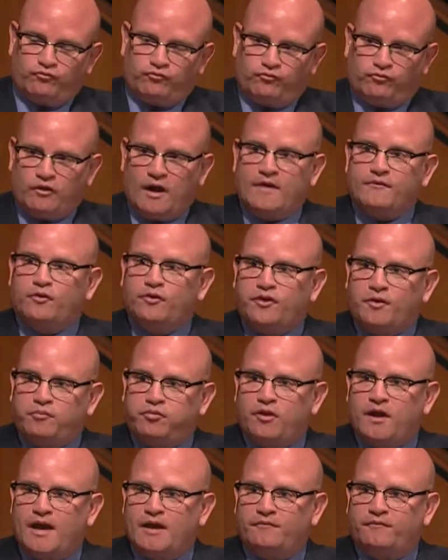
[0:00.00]
leveled the
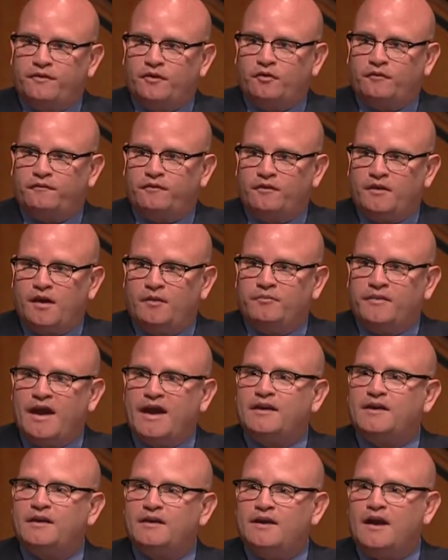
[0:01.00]
playing field for them.
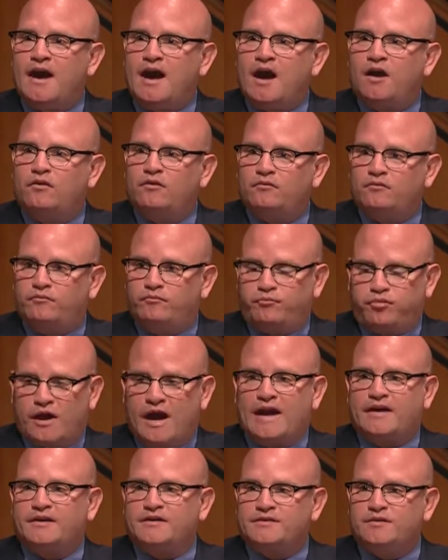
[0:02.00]
They can now
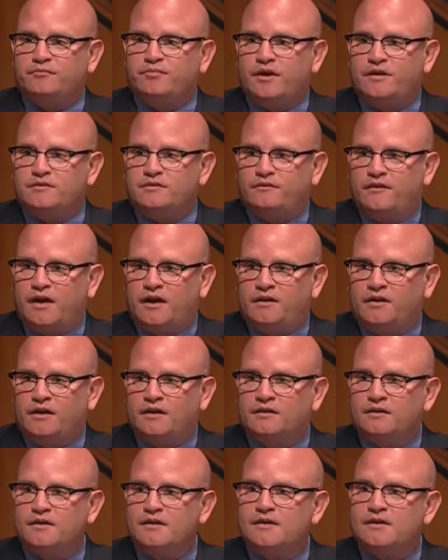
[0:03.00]
practice in
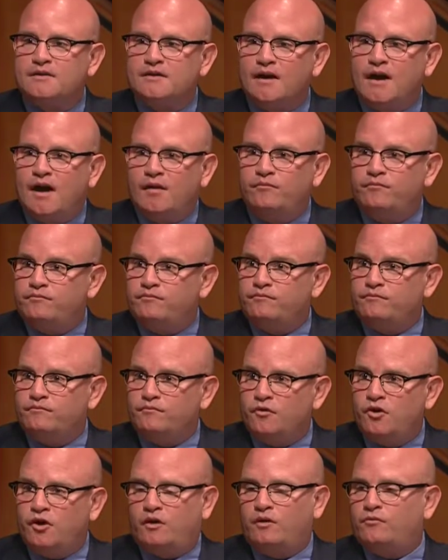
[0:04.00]
Pennsylvania.
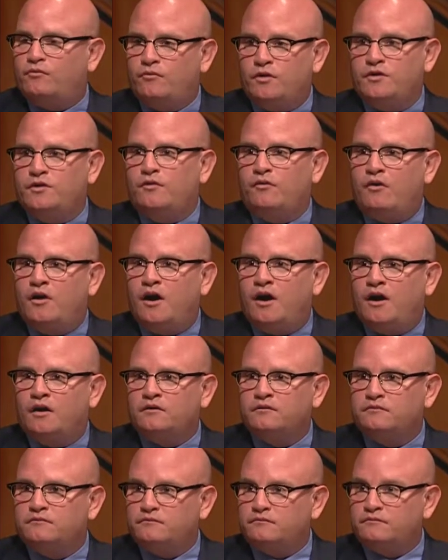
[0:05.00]
Look, when they're
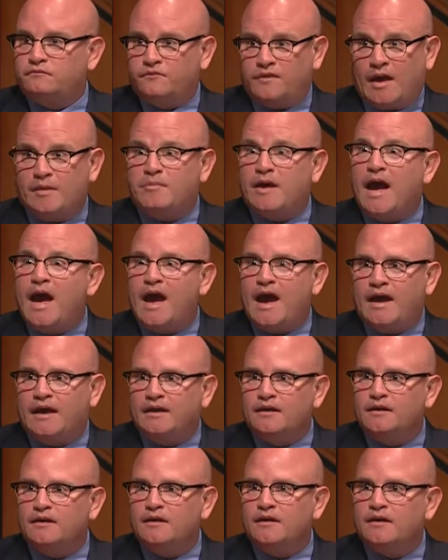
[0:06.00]
wrong, they
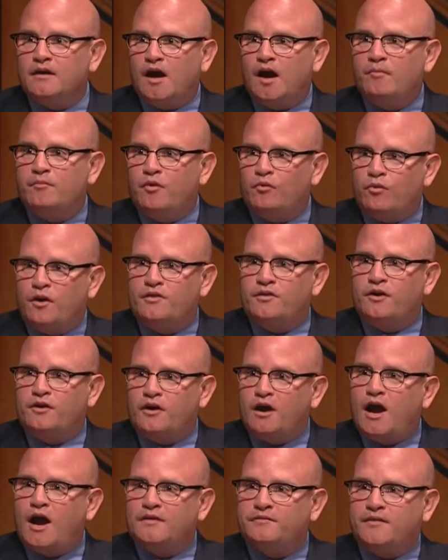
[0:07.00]
pay. But when they're
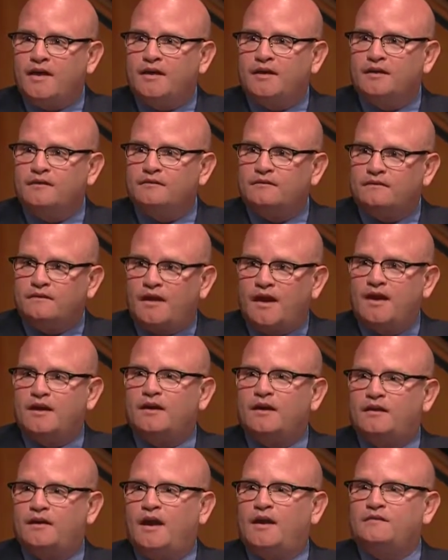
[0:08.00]
not, they can
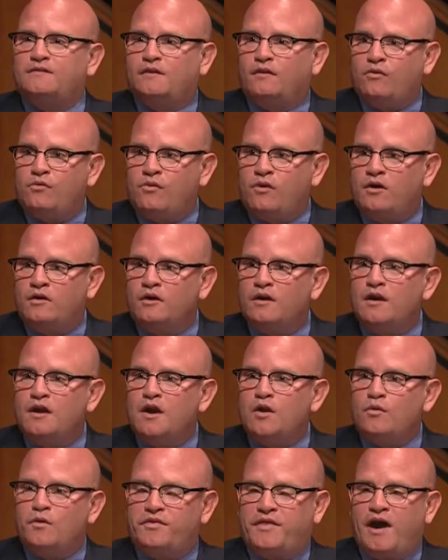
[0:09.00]
take a case to court
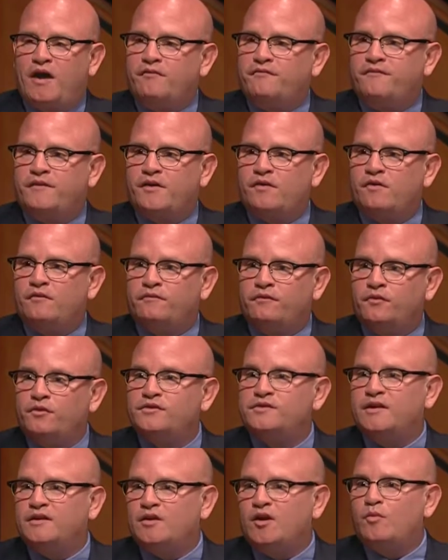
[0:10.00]
without fear of
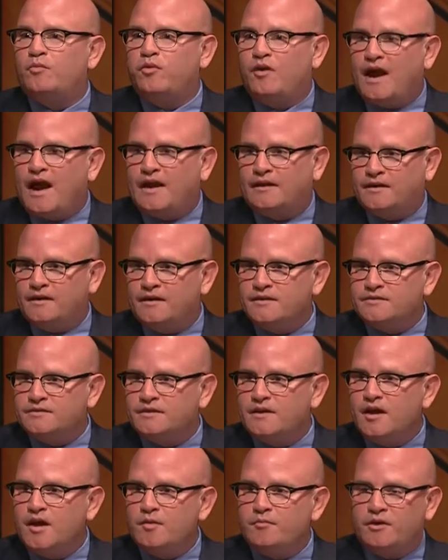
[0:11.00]
losing their
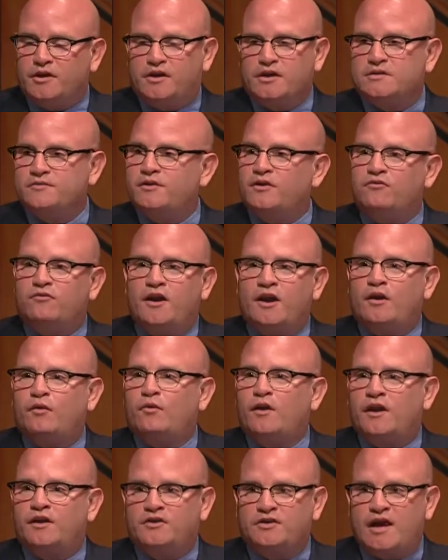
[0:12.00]
practice because of a
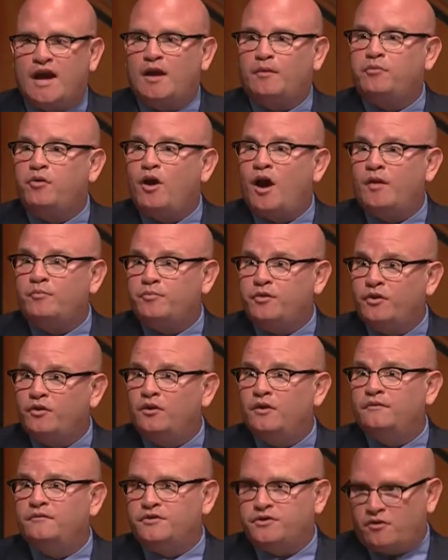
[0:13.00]
runaway jackpot
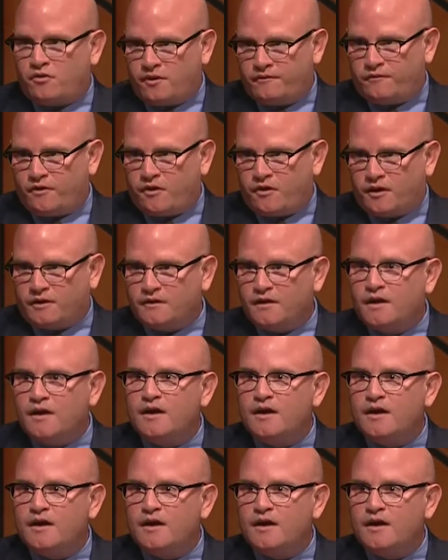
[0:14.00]
punitive jury verdict.